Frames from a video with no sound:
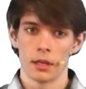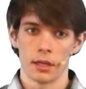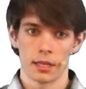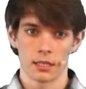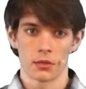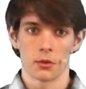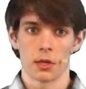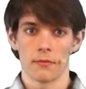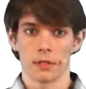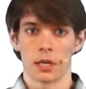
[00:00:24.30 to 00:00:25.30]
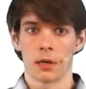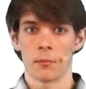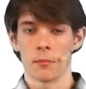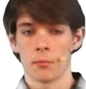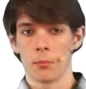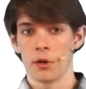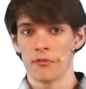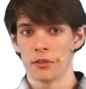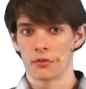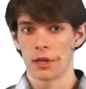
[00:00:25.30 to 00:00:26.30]
just to give some brief
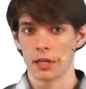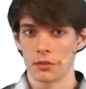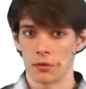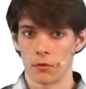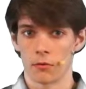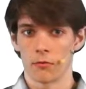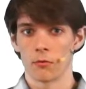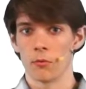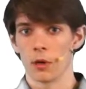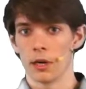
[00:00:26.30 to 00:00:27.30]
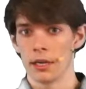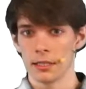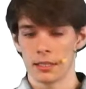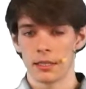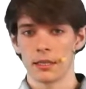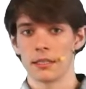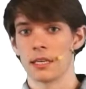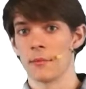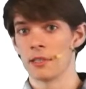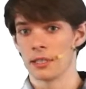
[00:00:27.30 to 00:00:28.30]
introduction of what it is, the
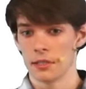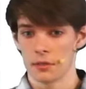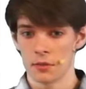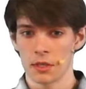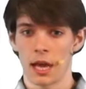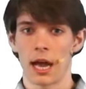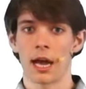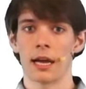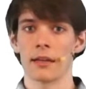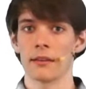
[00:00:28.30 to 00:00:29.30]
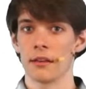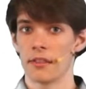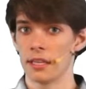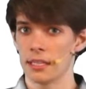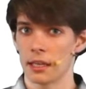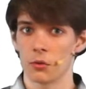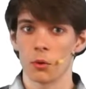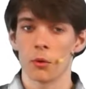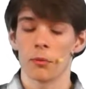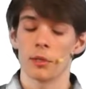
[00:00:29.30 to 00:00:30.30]
limitations, and the things that we
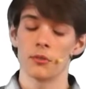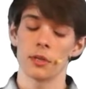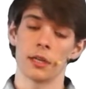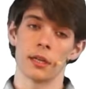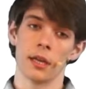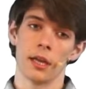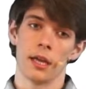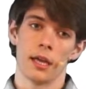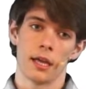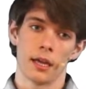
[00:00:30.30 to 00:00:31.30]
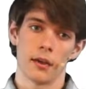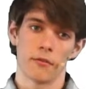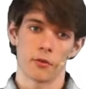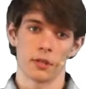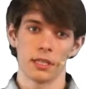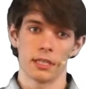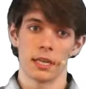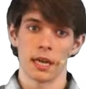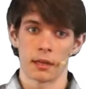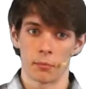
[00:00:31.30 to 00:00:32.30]
will be doing for this
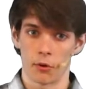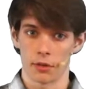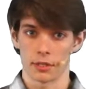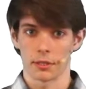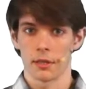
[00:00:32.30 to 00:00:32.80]
Ignite project.